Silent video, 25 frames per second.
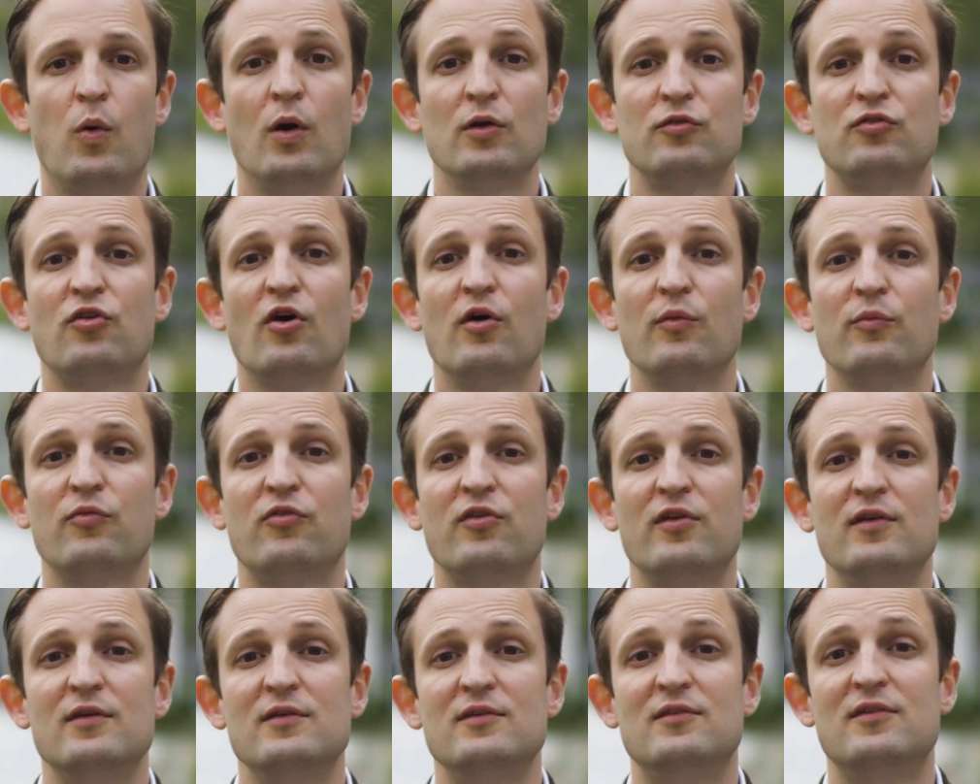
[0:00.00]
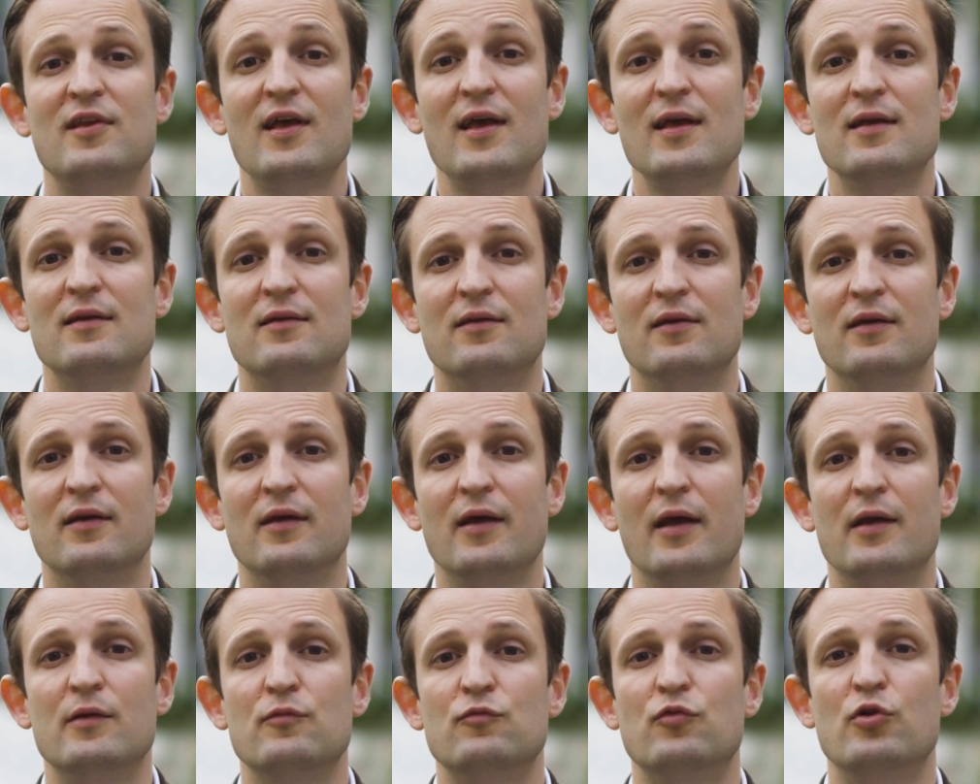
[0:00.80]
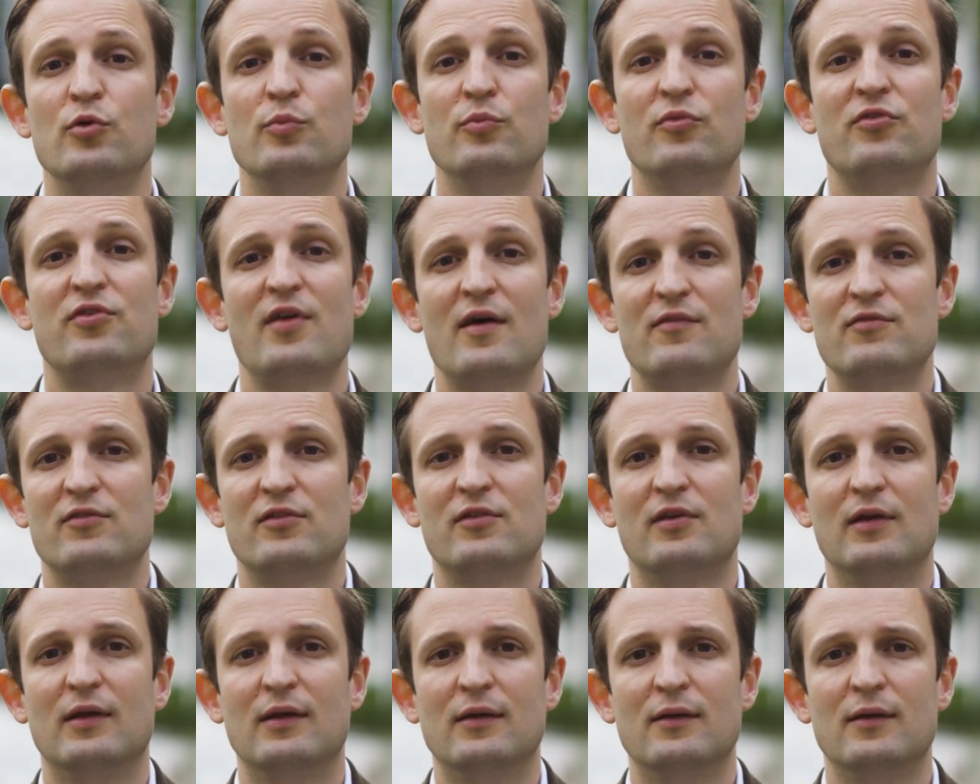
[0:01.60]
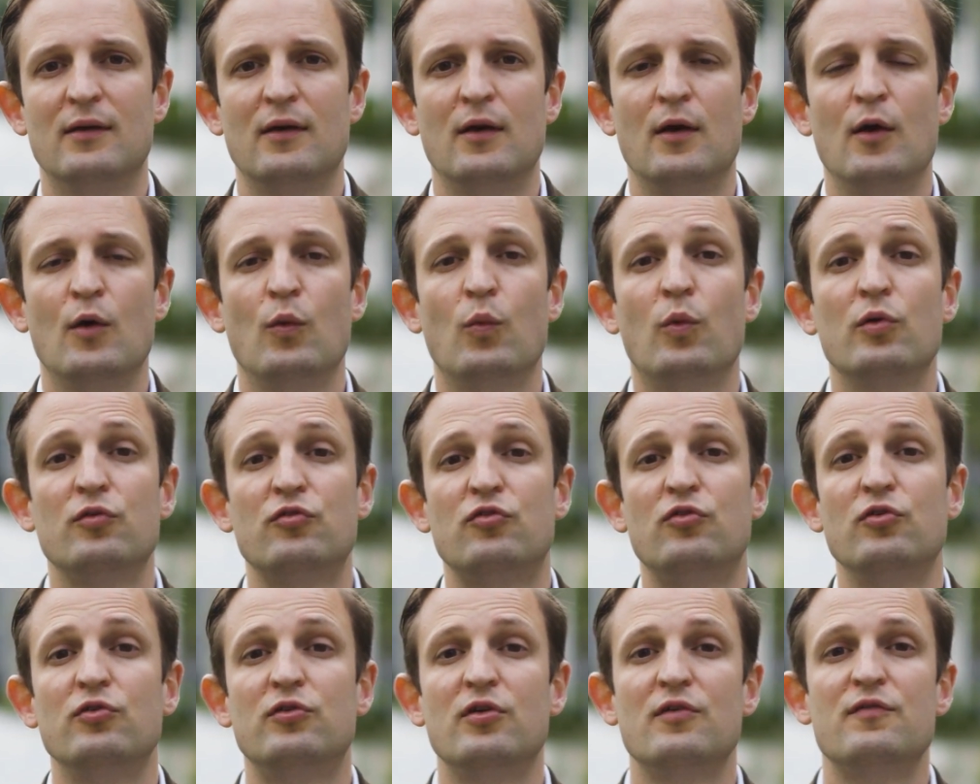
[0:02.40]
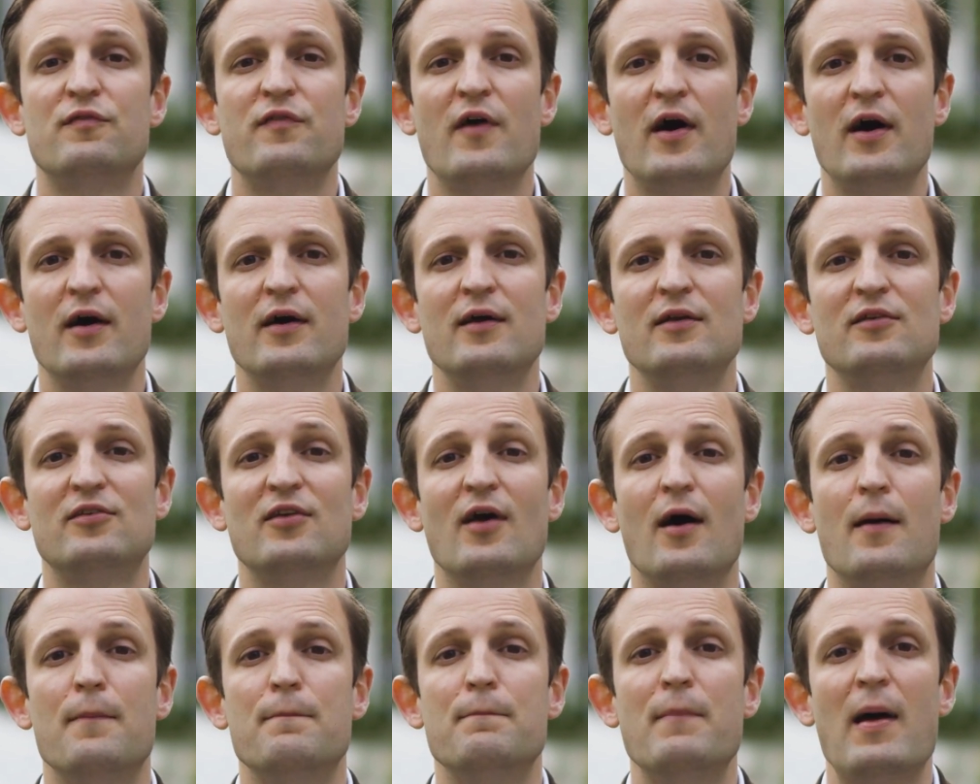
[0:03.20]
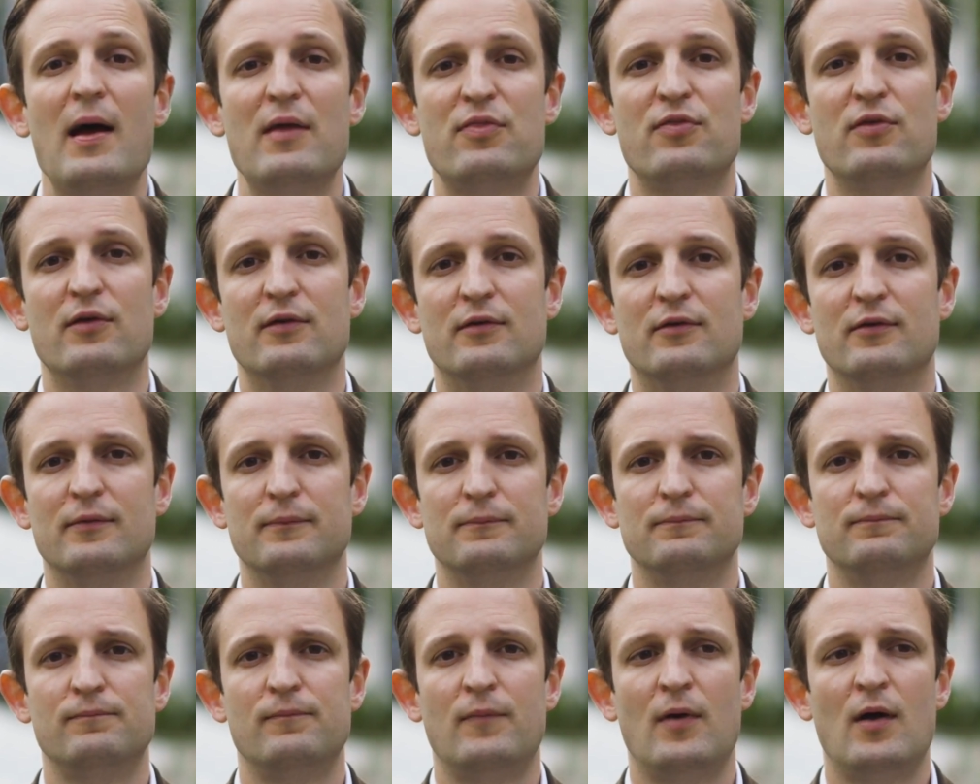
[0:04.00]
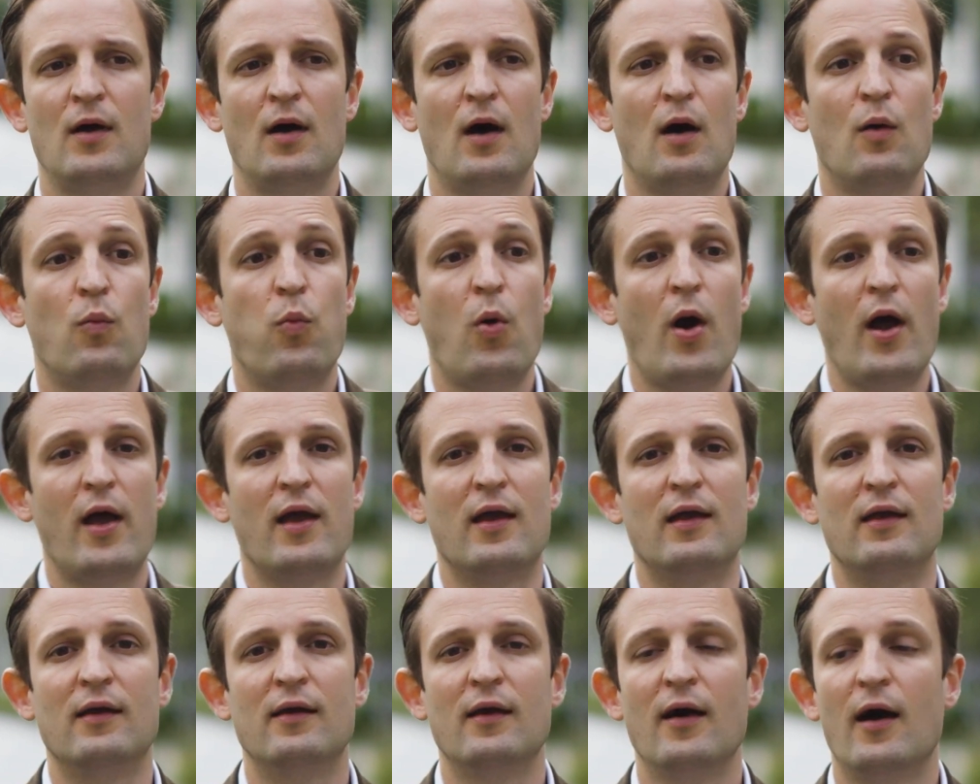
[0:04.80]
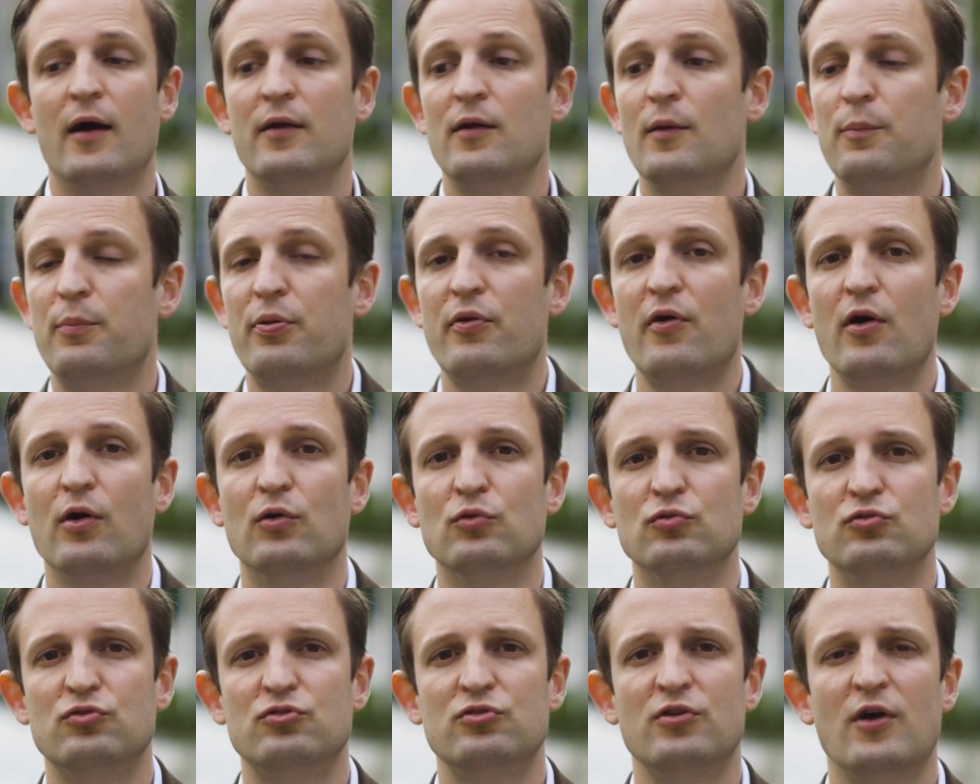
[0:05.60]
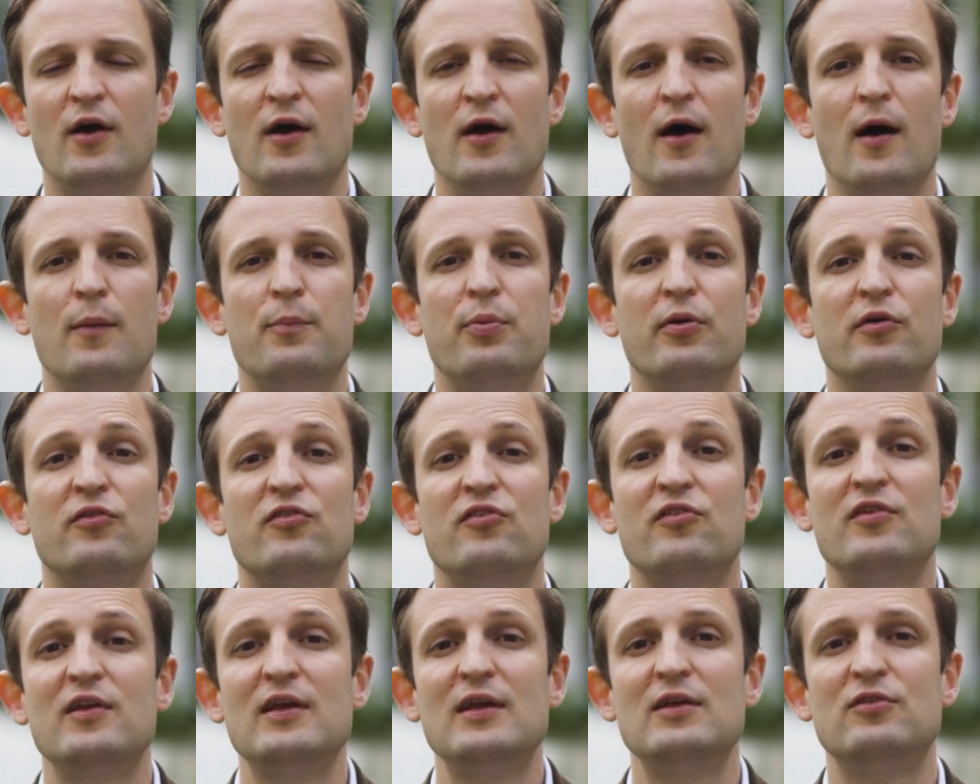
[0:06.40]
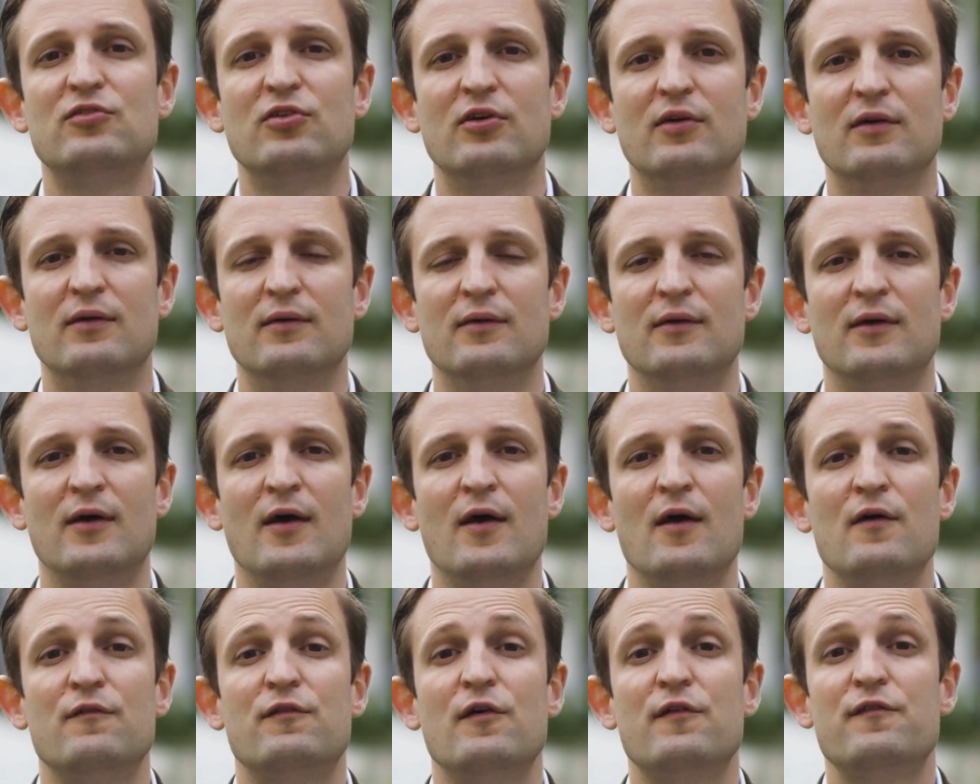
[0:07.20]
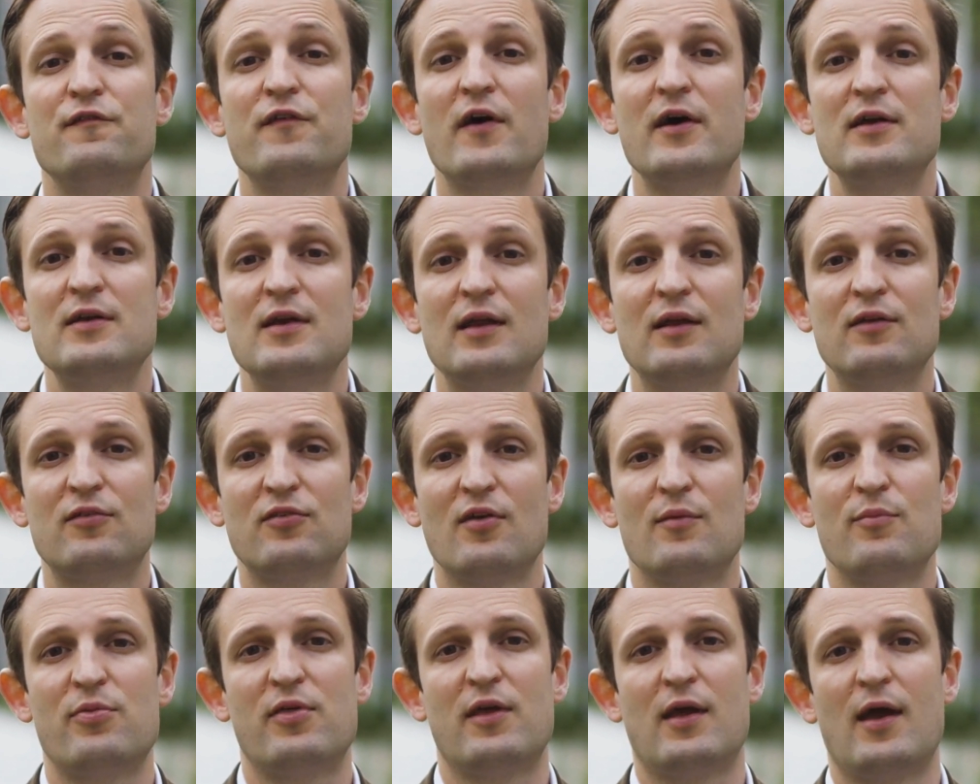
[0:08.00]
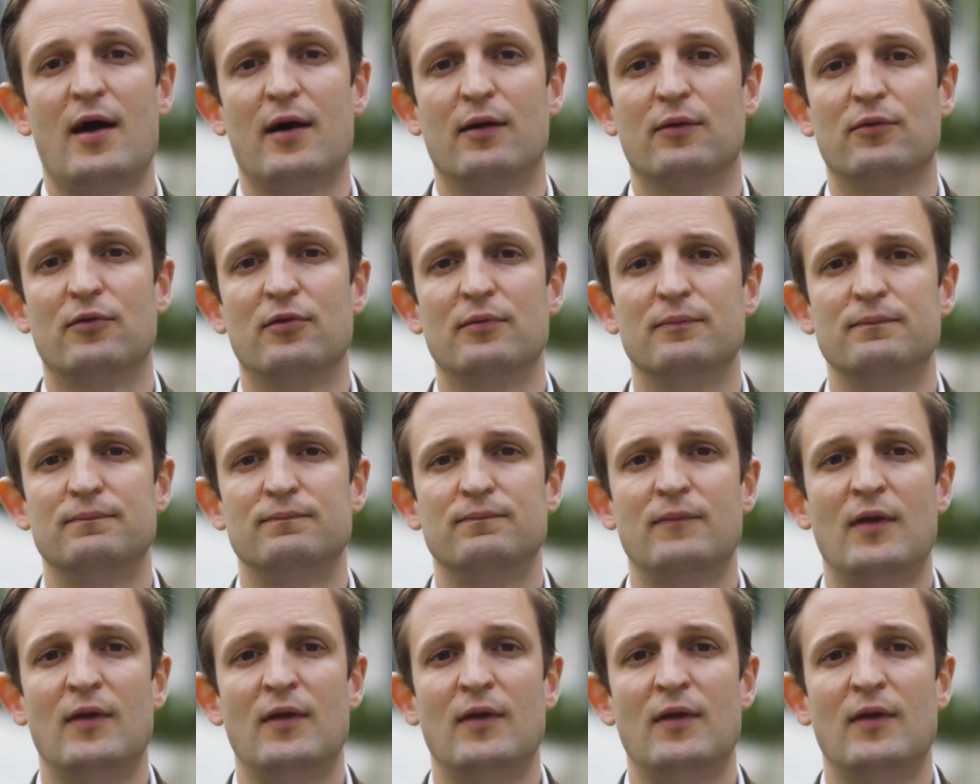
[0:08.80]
What Thompson did in Room 70 was to devise a method, a way, an approach, a procedure for finding something out.